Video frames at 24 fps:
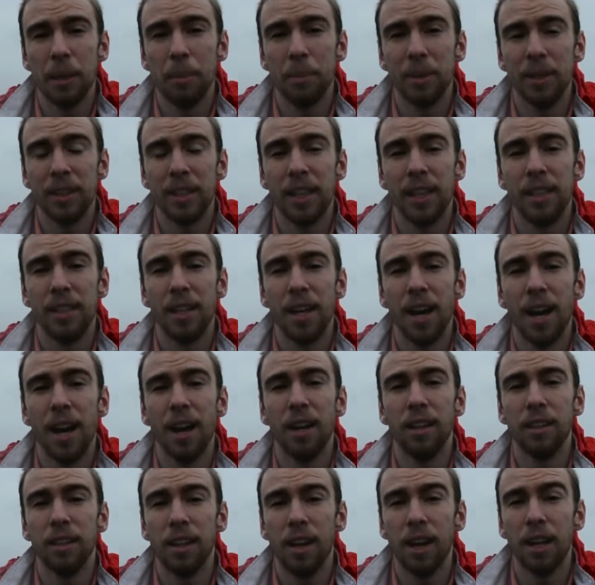something that not
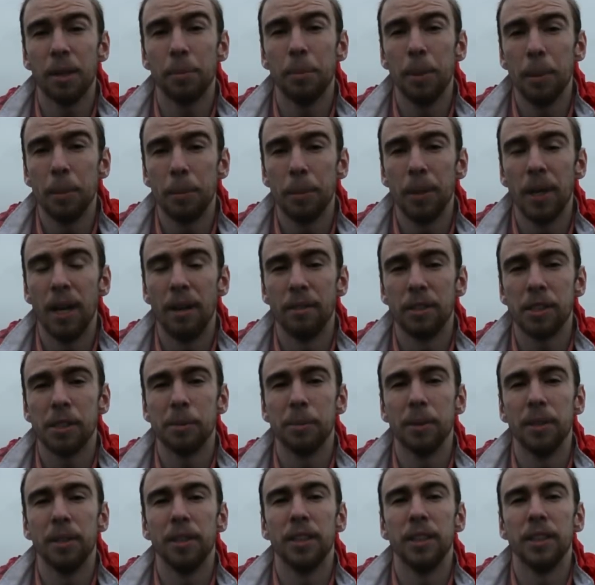a lot of people have
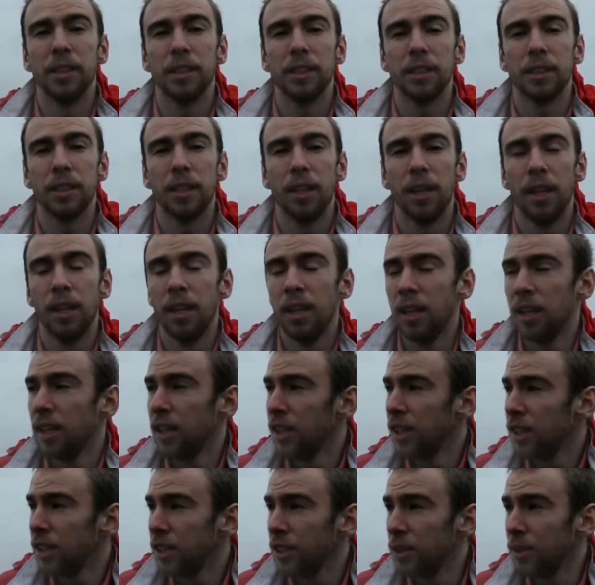experienced.
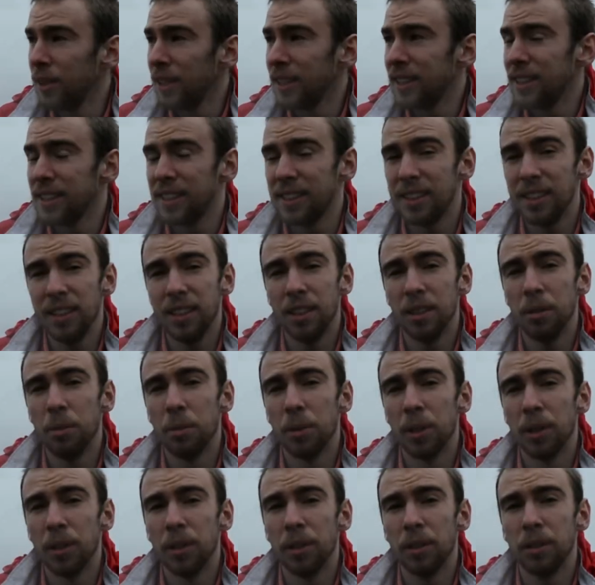You get to see the
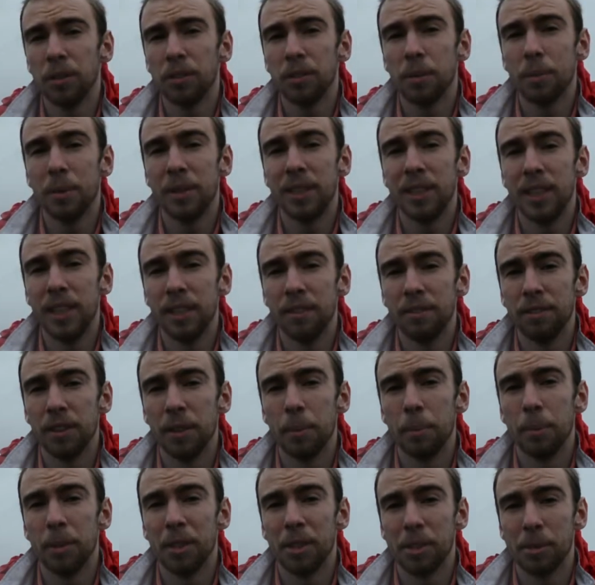world from a
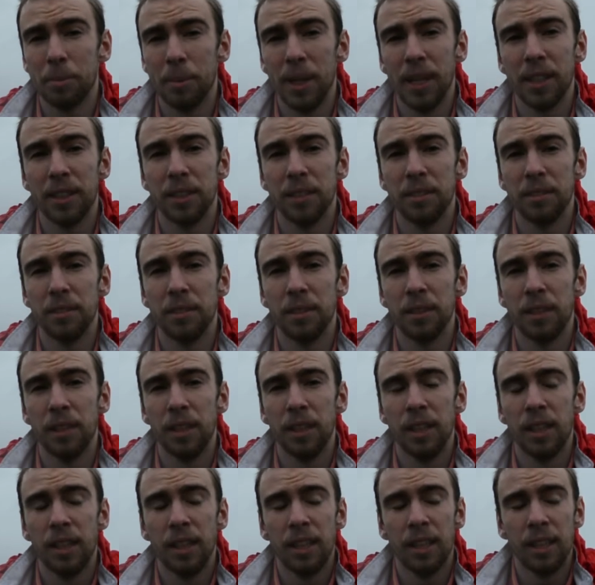different perspective.
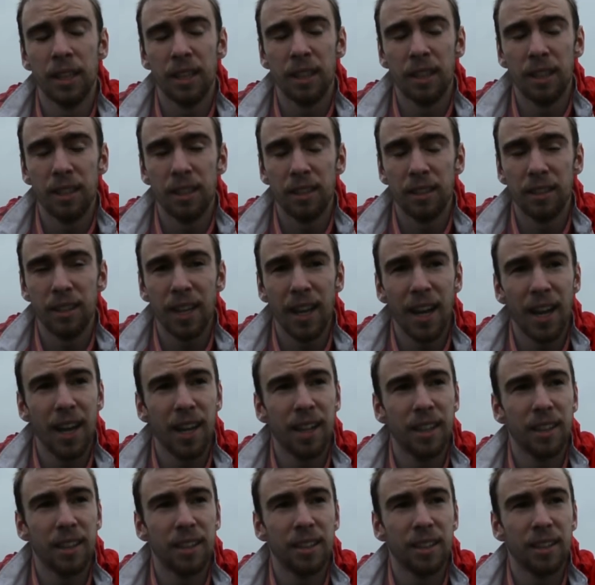
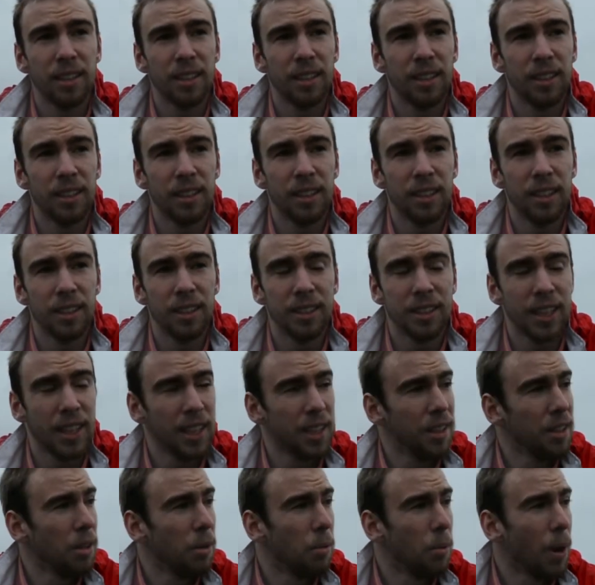That, it's
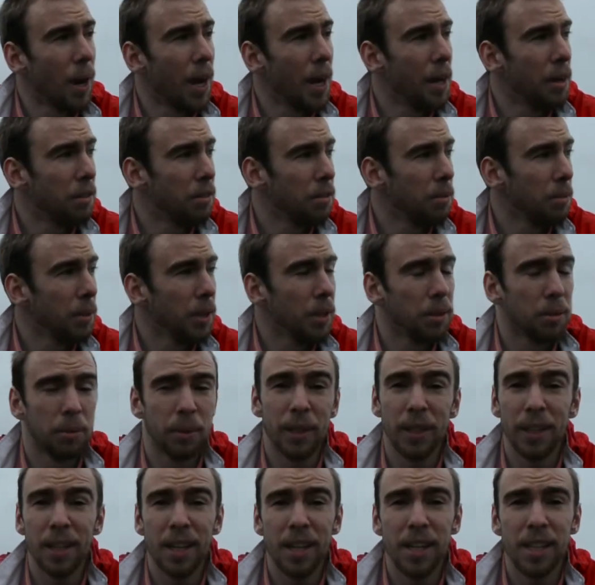taken a while for me to
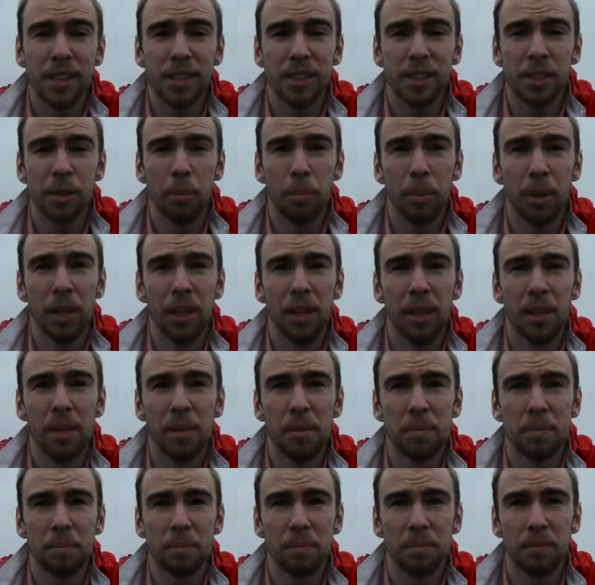realize, but
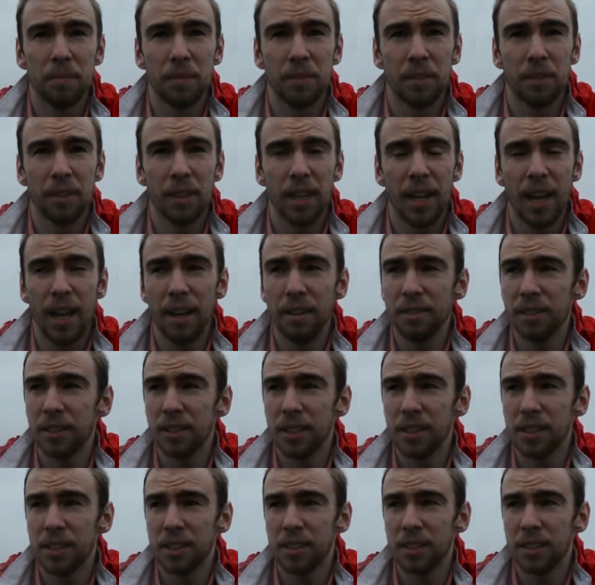having